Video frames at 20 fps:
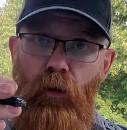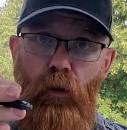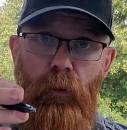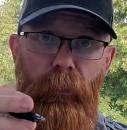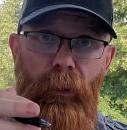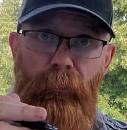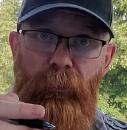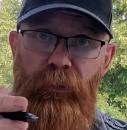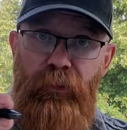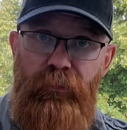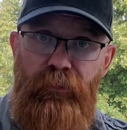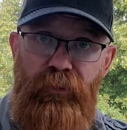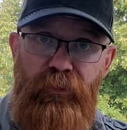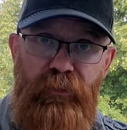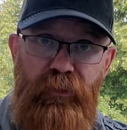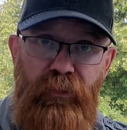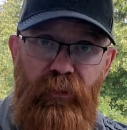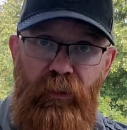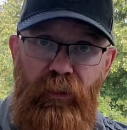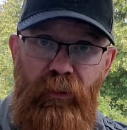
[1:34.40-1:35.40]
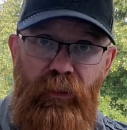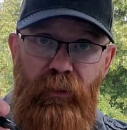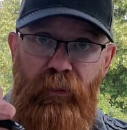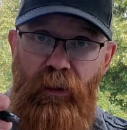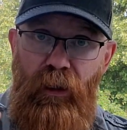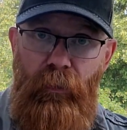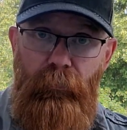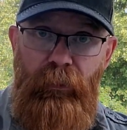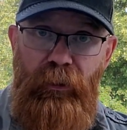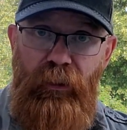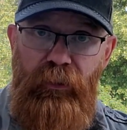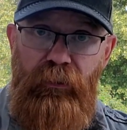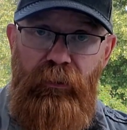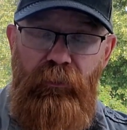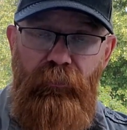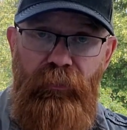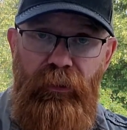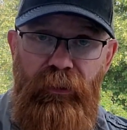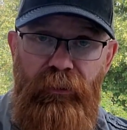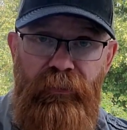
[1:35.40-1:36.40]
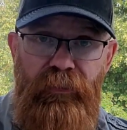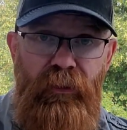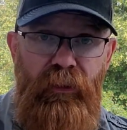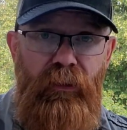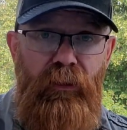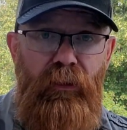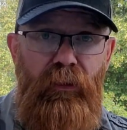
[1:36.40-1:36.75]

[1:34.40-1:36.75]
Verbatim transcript: Or maybe there's a uh, combination of these.